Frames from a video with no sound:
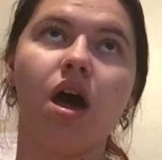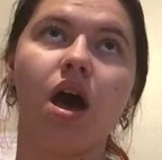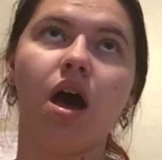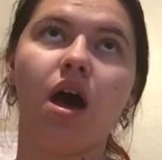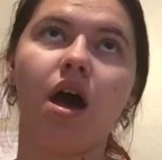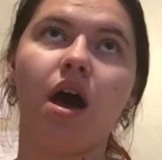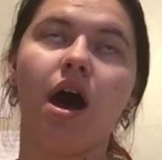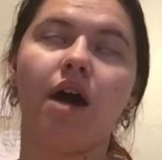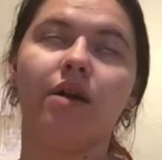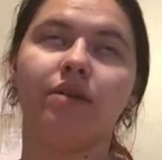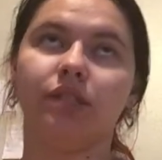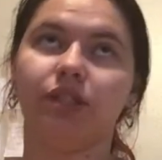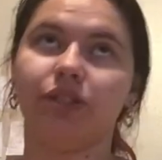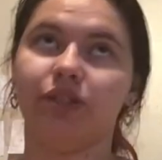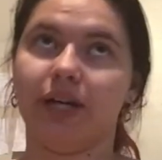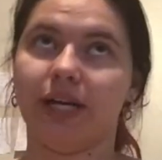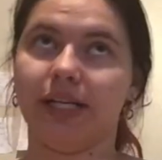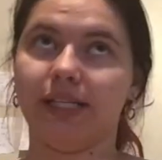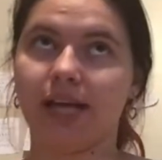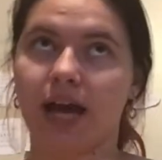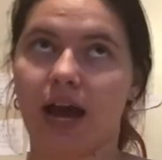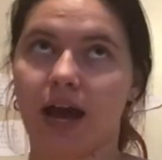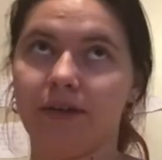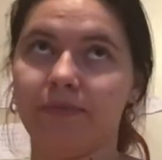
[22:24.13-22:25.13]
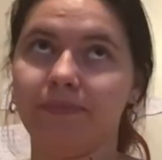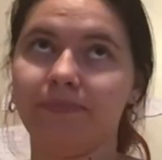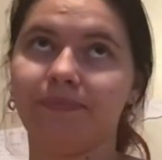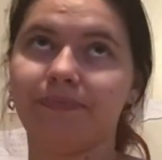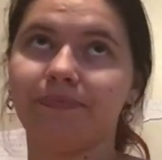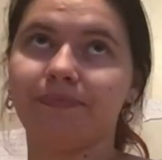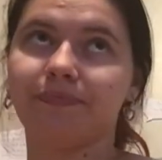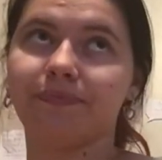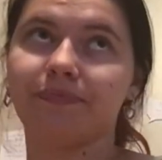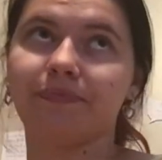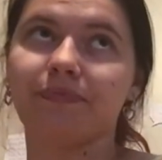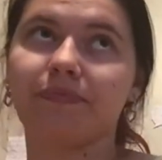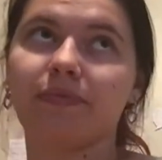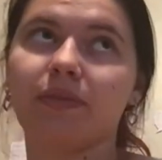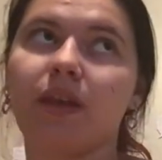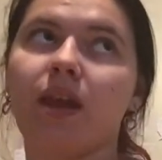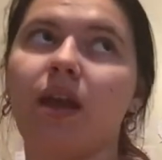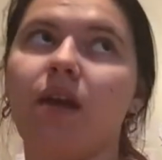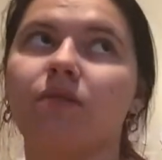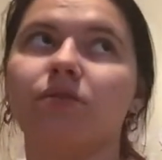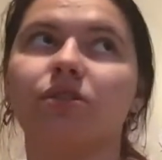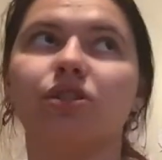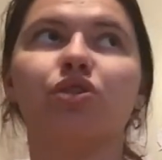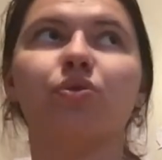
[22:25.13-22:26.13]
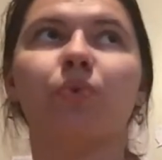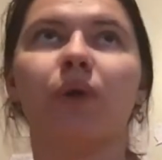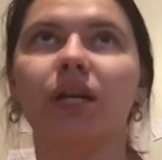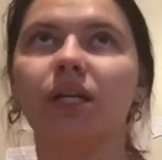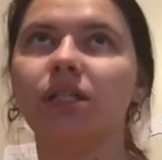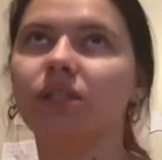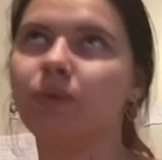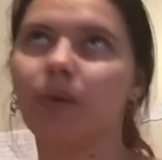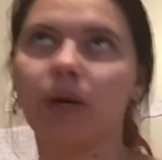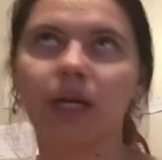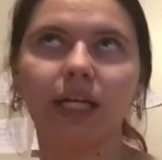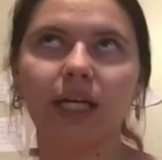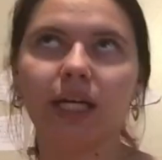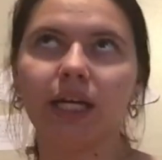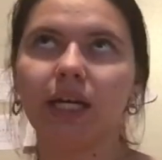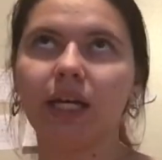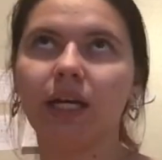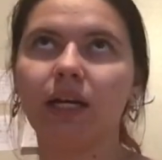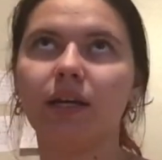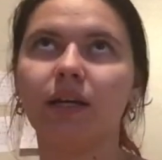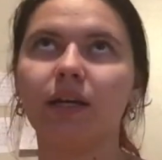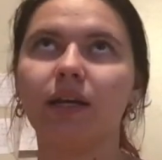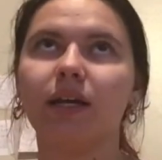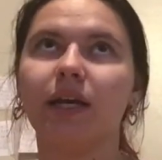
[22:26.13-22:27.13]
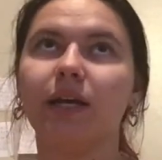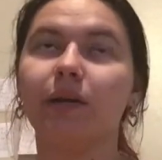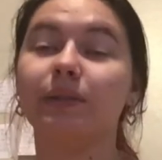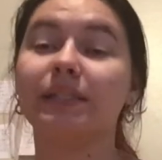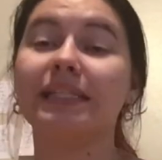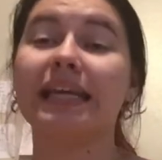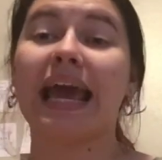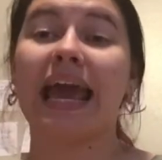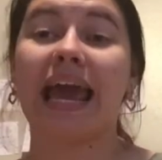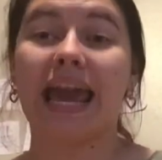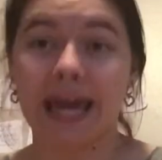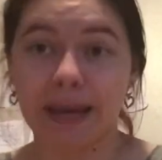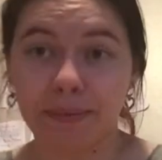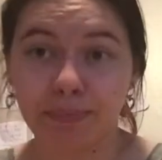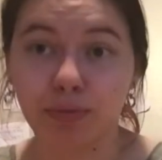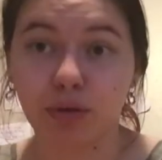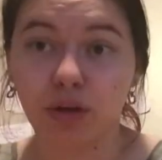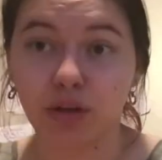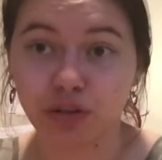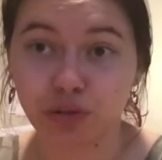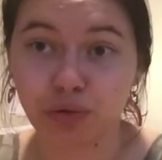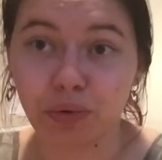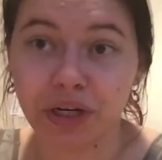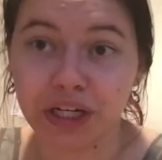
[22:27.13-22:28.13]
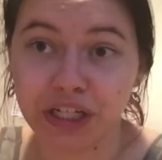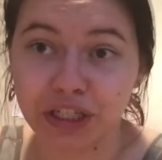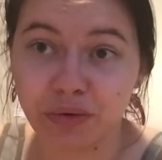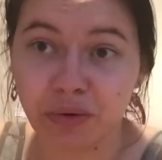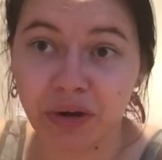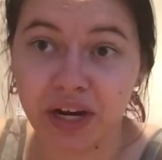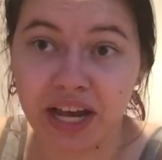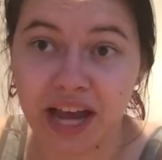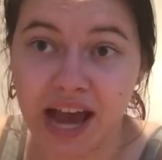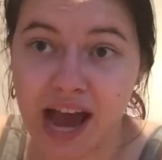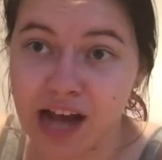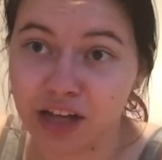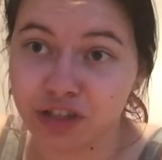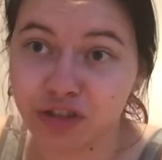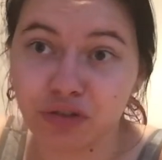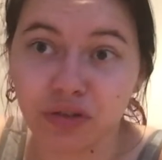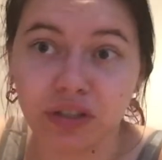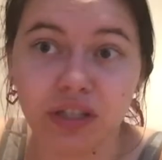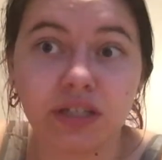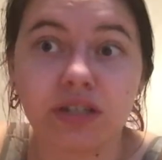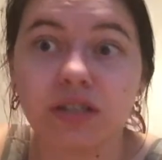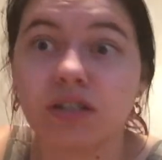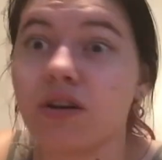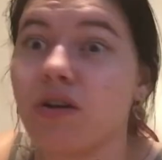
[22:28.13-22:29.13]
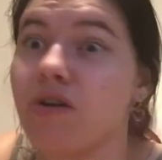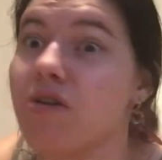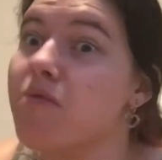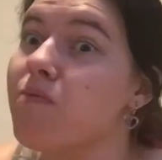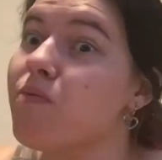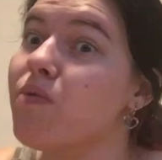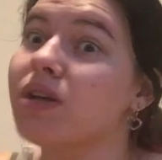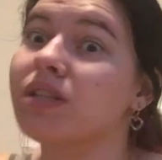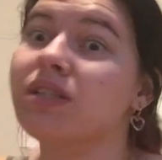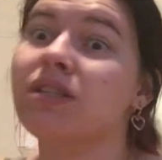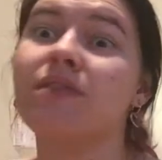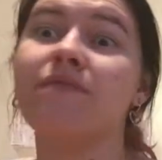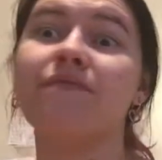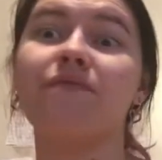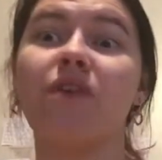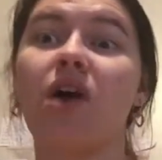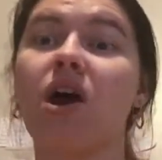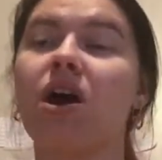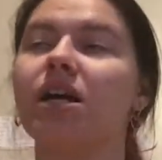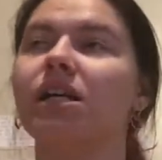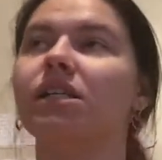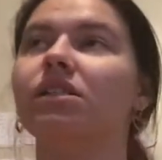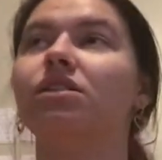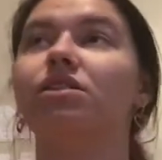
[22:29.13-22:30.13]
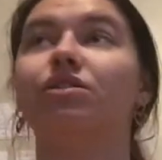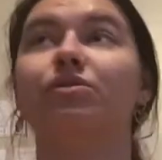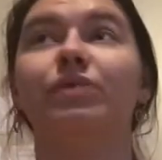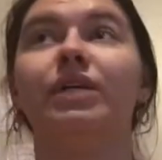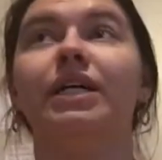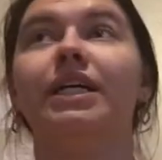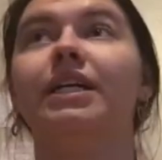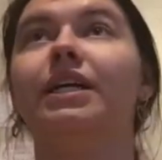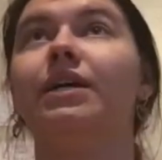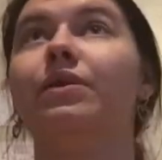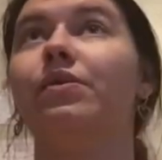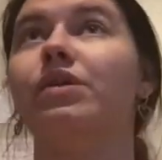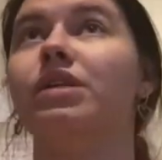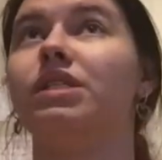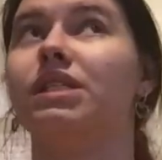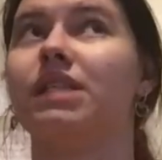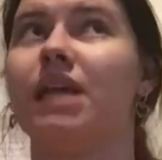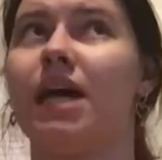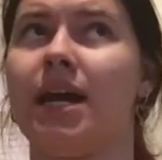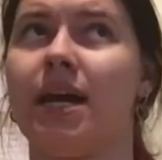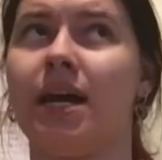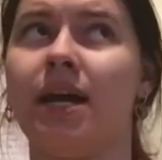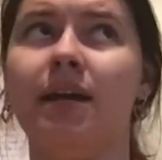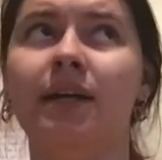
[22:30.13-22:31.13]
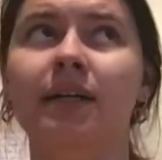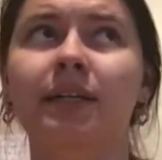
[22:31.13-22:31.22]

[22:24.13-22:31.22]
I was in grade 10. It was 2020. It was April 2020 actually, so it wasn't far into it. It was like